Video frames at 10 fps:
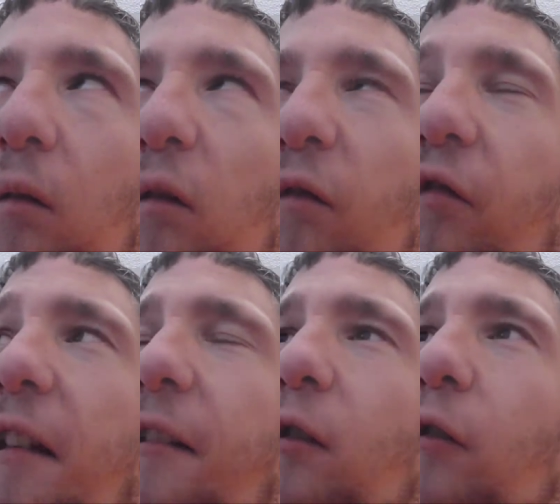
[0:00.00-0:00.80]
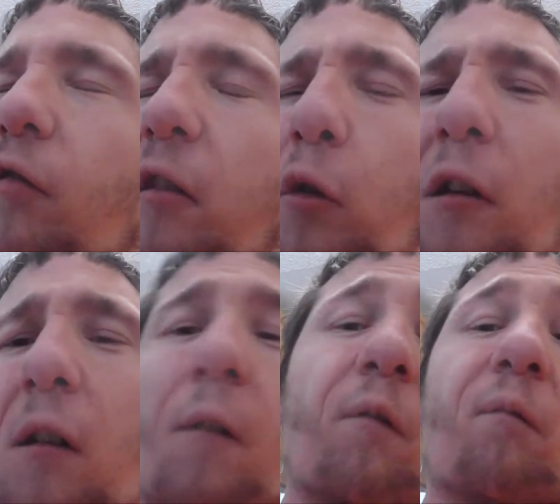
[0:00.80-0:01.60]
video
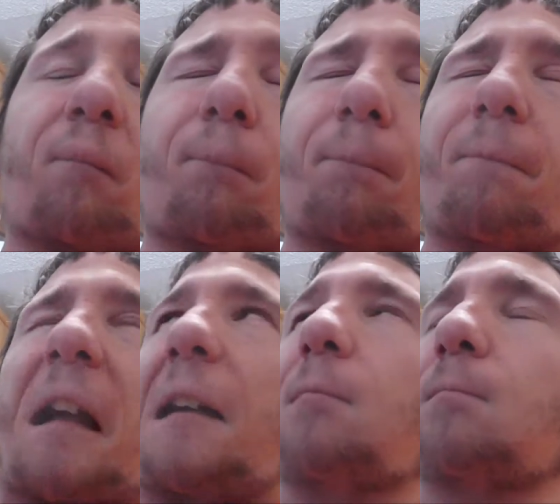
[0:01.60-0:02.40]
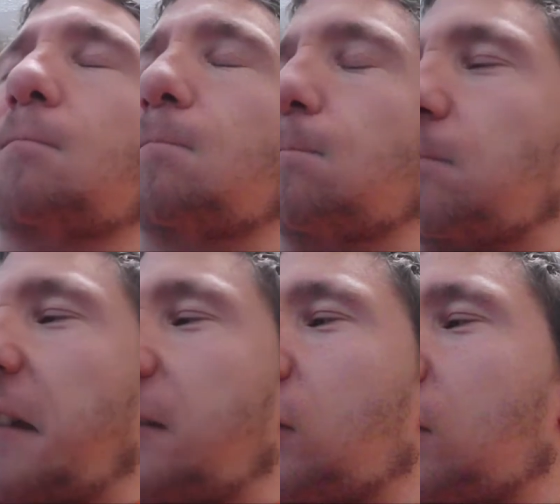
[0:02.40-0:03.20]
viewing of that
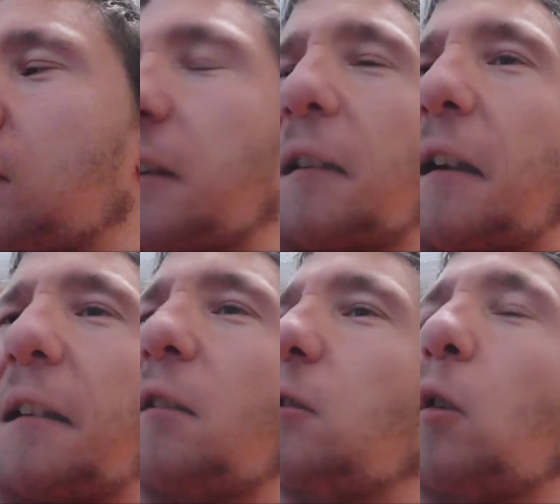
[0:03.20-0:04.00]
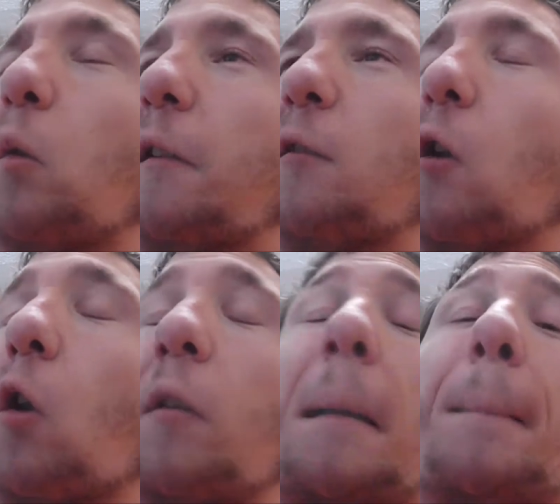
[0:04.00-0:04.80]
nature. I, I don't know what you
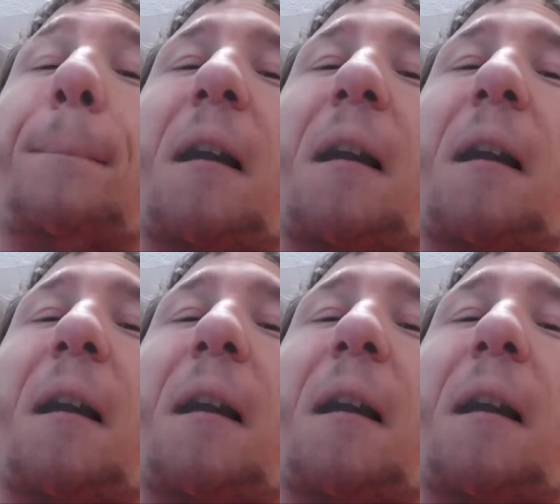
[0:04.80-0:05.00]
call it.